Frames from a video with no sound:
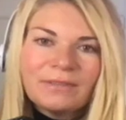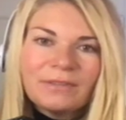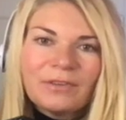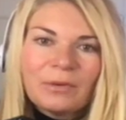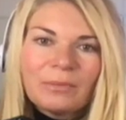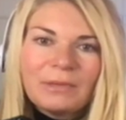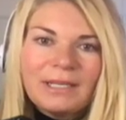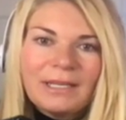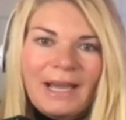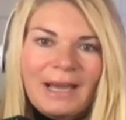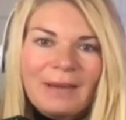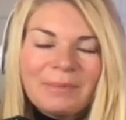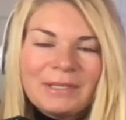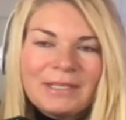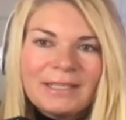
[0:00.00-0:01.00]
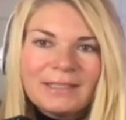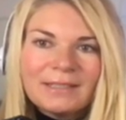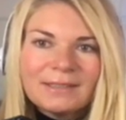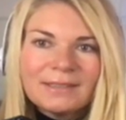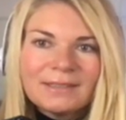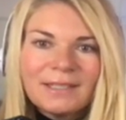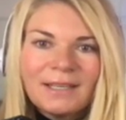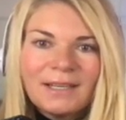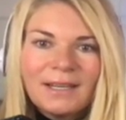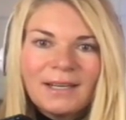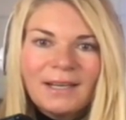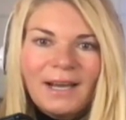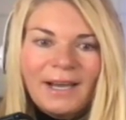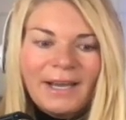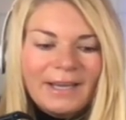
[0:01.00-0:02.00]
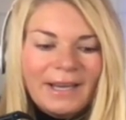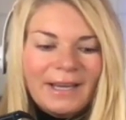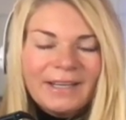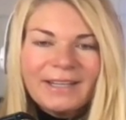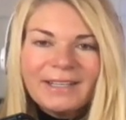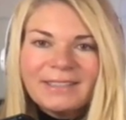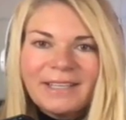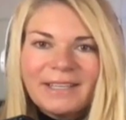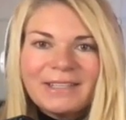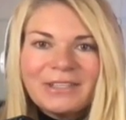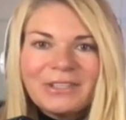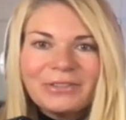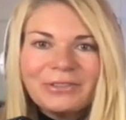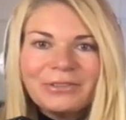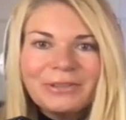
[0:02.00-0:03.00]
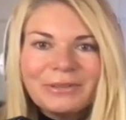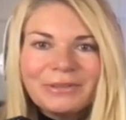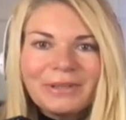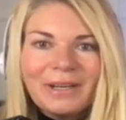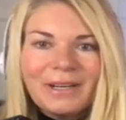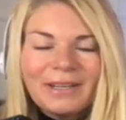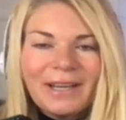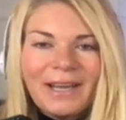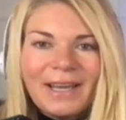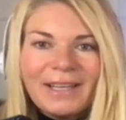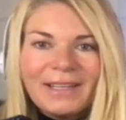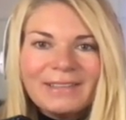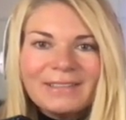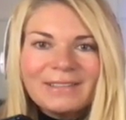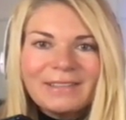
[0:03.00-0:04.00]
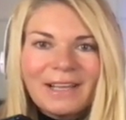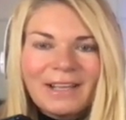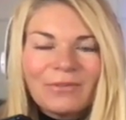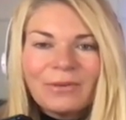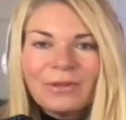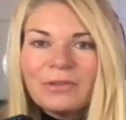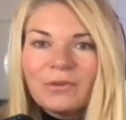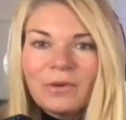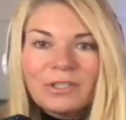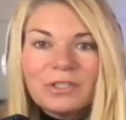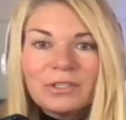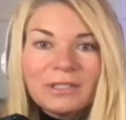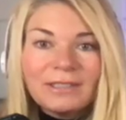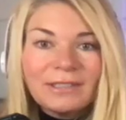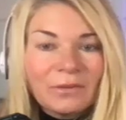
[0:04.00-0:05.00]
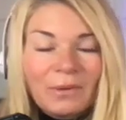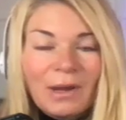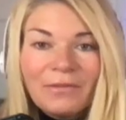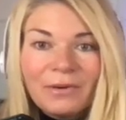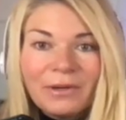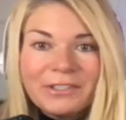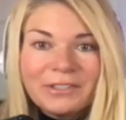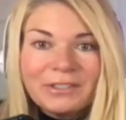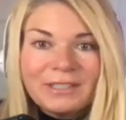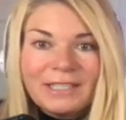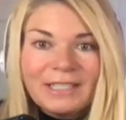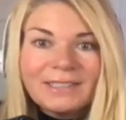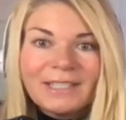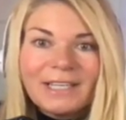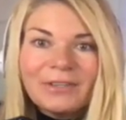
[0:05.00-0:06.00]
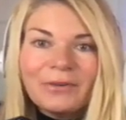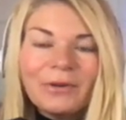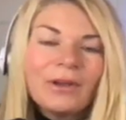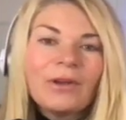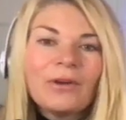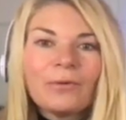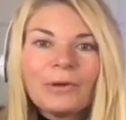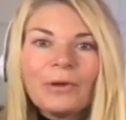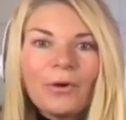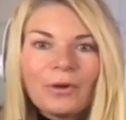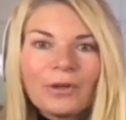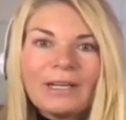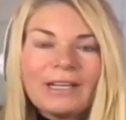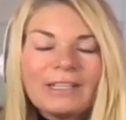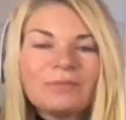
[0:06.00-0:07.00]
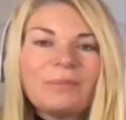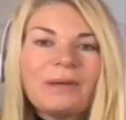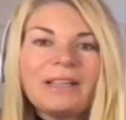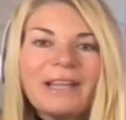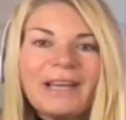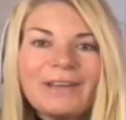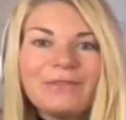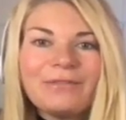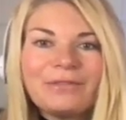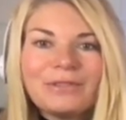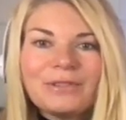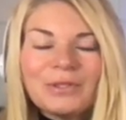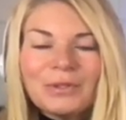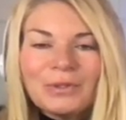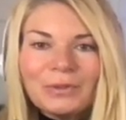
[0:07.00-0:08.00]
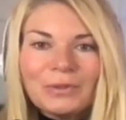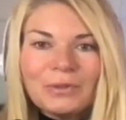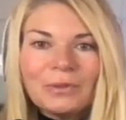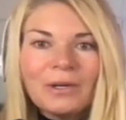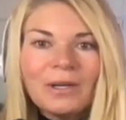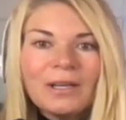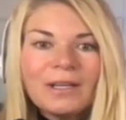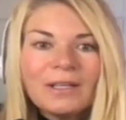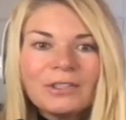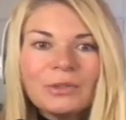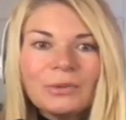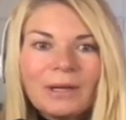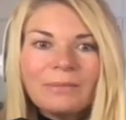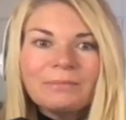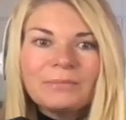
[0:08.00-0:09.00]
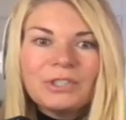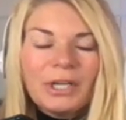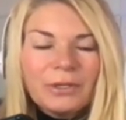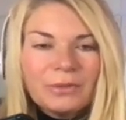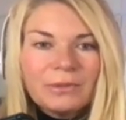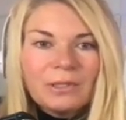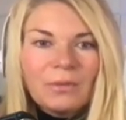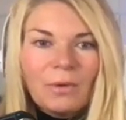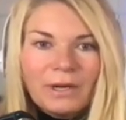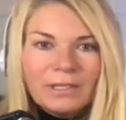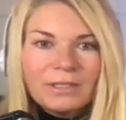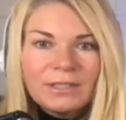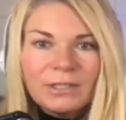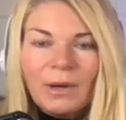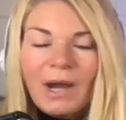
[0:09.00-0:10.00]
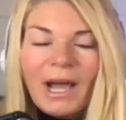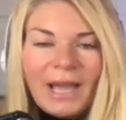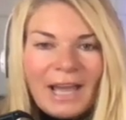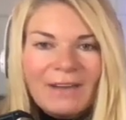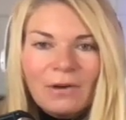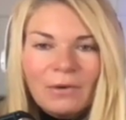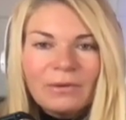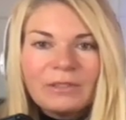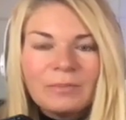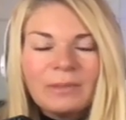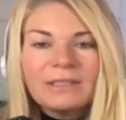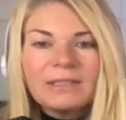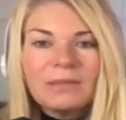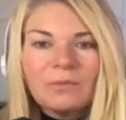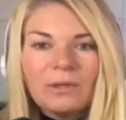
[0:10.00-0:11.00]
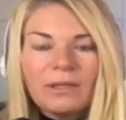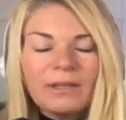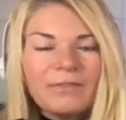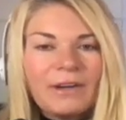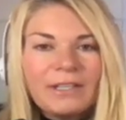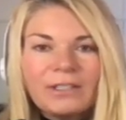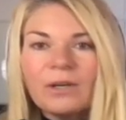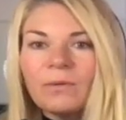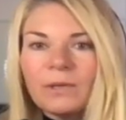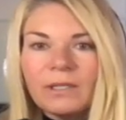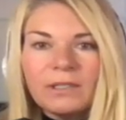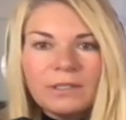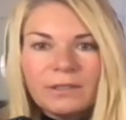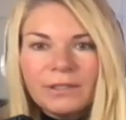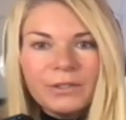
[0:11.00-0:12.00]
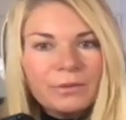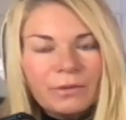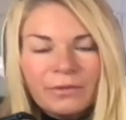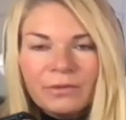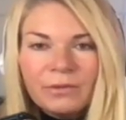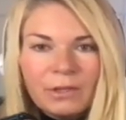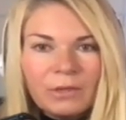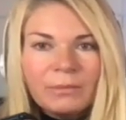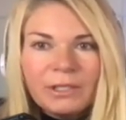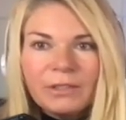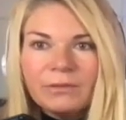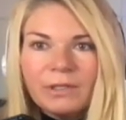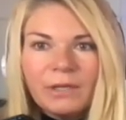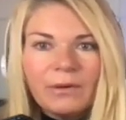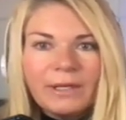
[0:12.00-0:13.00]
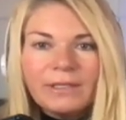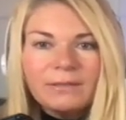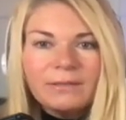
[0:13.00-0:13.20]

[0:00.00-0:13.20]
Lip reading: fulfillment and happiness, I gotta say, I think you're doing it wrong. And that's where you question things. That's where I've questioned things and reorganized my life to do what I'm genuinely wanting to do. I have always been someone that if I don't want to do it, if you know me, you know,